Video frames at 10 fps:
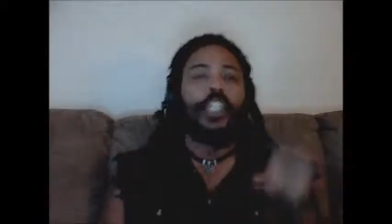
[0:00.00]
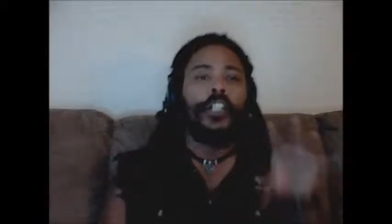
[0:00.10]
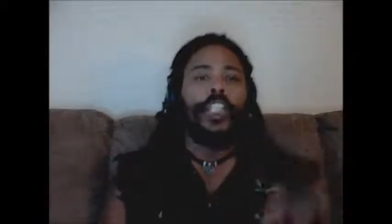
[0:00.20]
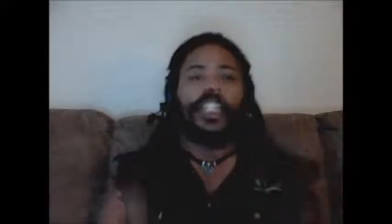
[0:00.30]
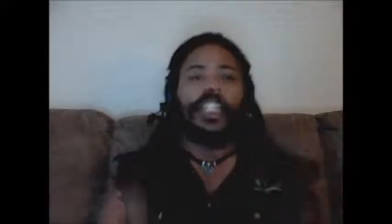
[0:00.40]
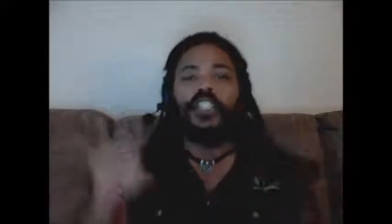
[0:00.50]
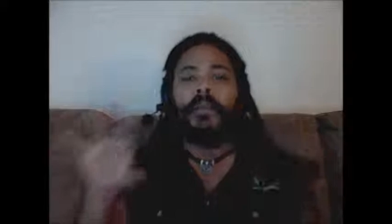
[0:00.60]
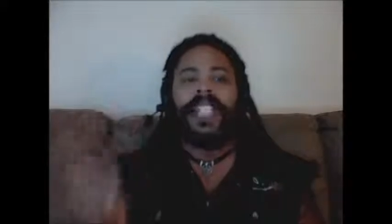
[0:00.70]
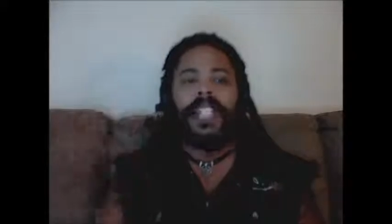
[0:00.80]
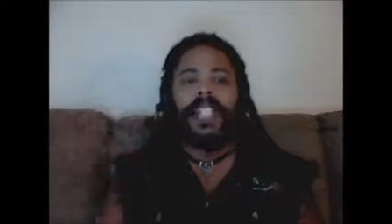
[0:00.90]
Learning
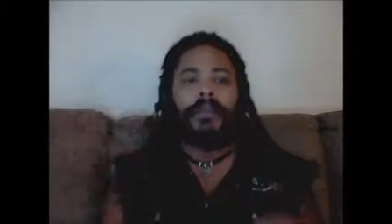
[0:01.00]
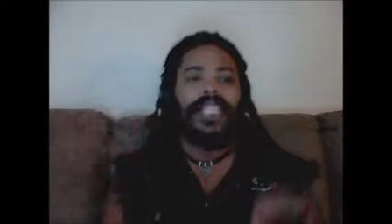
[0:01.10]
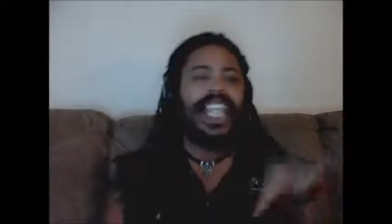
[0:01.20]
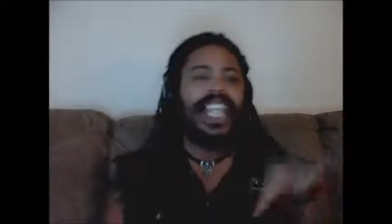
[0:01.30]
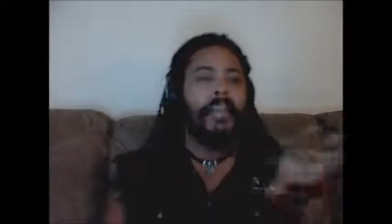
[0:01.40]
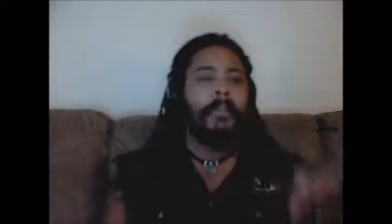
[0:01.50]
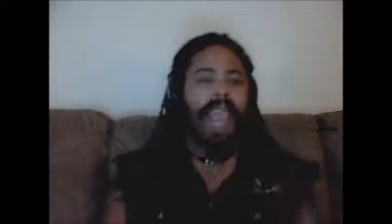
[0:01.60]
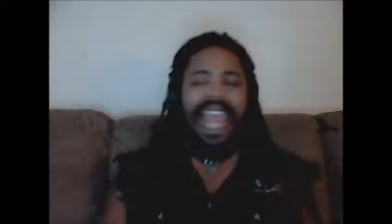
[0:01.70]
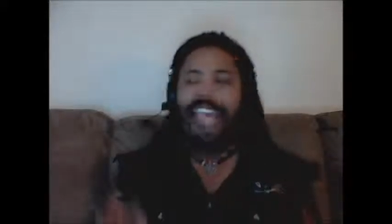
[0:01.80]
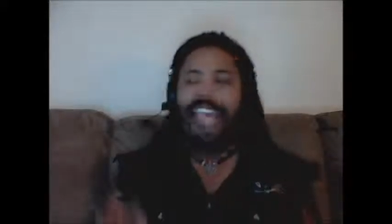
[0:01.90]
to manipulate
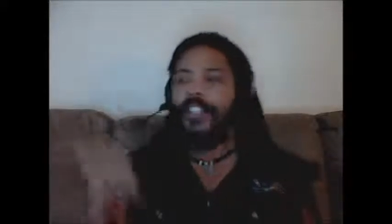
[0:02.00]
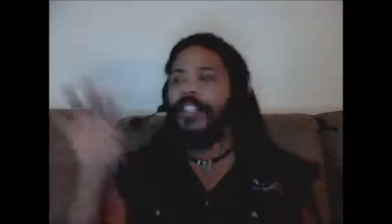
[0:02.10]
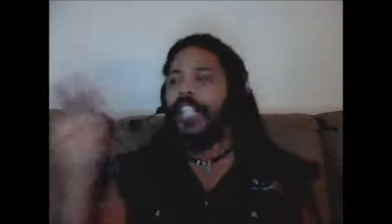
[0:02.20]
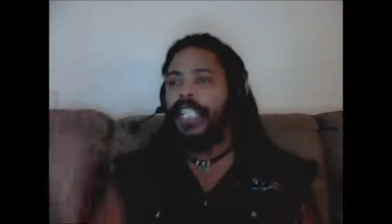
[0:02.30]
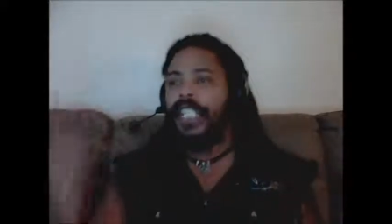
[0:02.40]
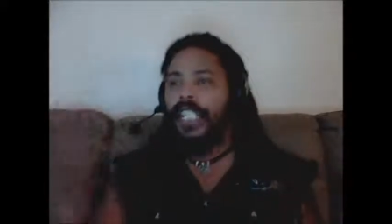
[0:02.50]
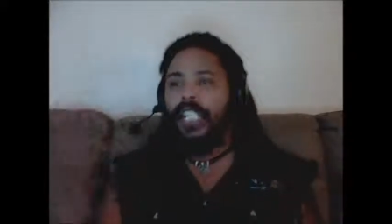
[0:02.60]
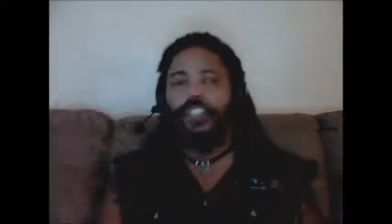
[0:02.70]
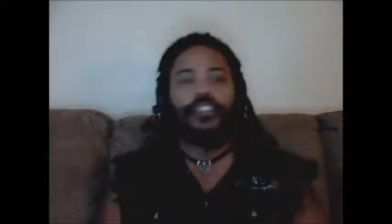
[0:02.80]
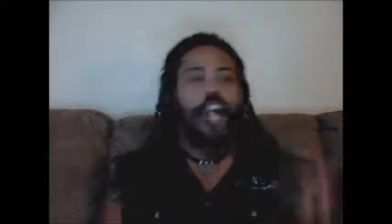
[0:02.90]
matter and
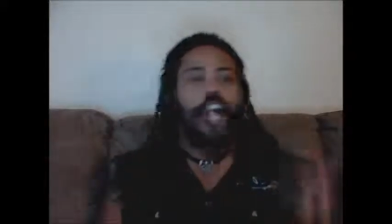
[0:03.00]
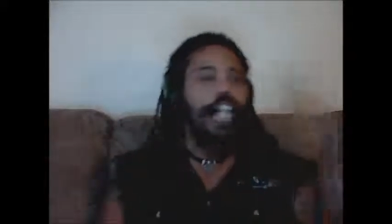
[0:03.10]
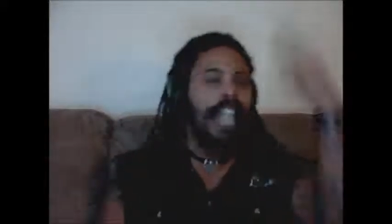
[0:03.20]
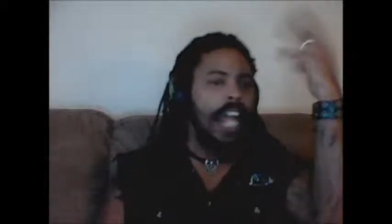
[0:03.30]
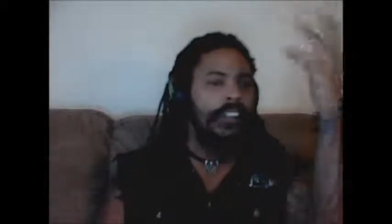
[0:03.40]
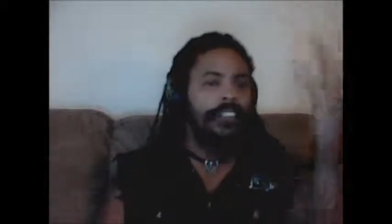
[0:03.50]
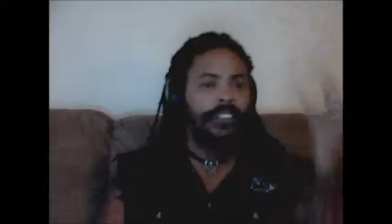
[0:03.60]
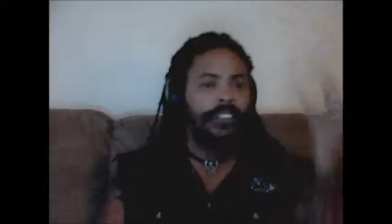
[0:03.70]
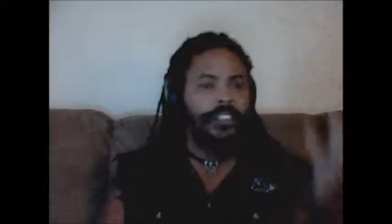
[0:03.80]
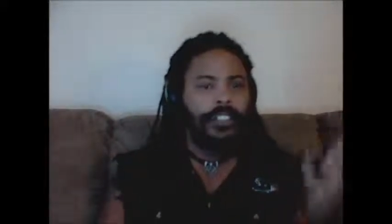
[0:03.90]
draw
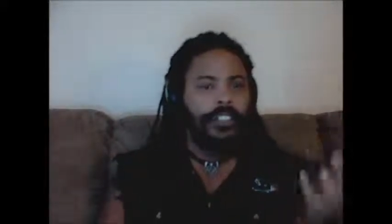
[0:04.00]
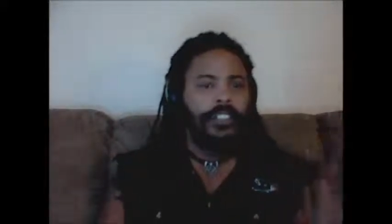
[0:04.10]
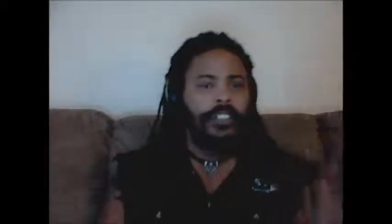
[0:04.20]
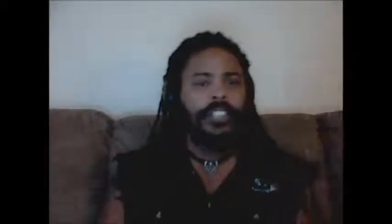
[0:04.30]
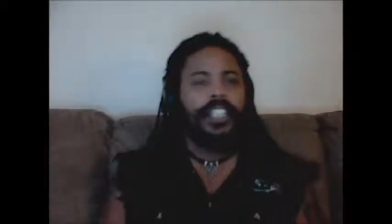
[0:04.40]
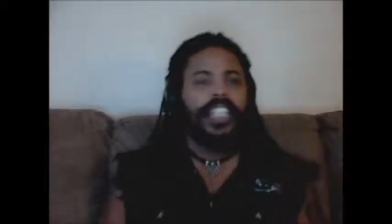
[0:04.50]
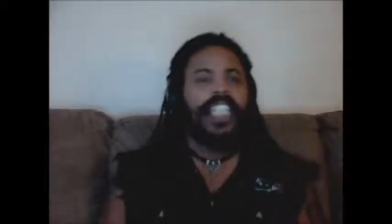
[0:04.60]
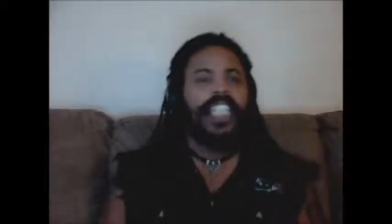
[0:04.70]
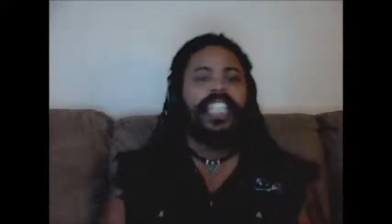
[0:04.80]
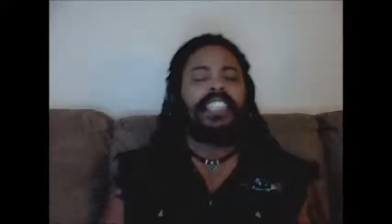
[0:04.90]
down
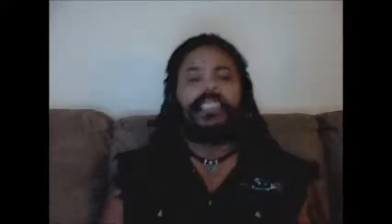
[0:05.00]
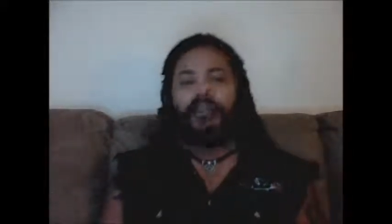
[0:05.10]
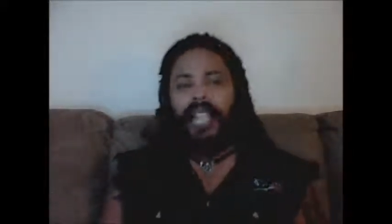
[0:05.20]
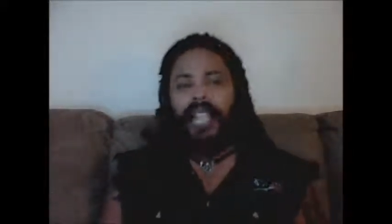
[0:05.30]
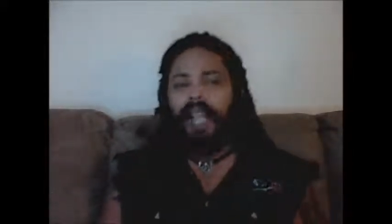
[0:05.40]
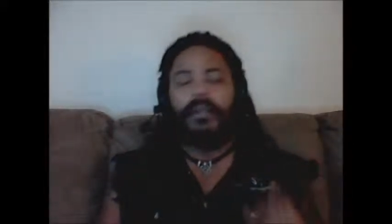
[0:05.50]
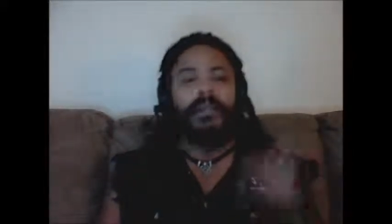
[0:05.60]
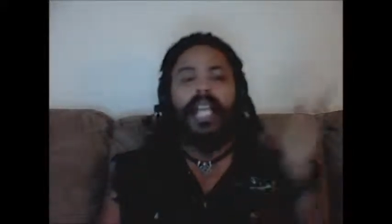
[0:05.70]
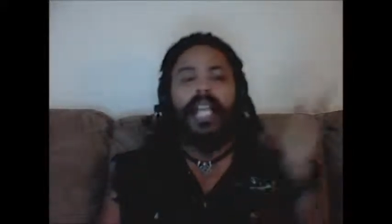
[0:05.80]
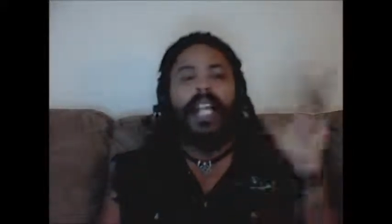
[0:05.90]
certain things and blah,
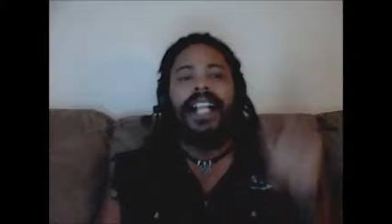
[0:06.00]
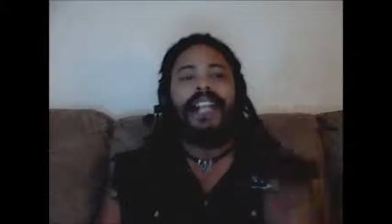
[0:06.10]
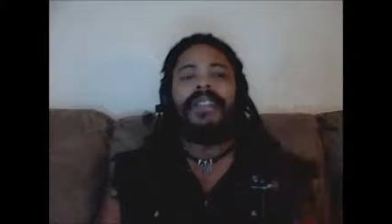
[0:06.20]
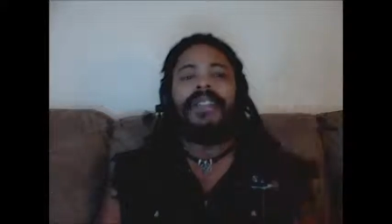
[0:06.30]
blah, blah.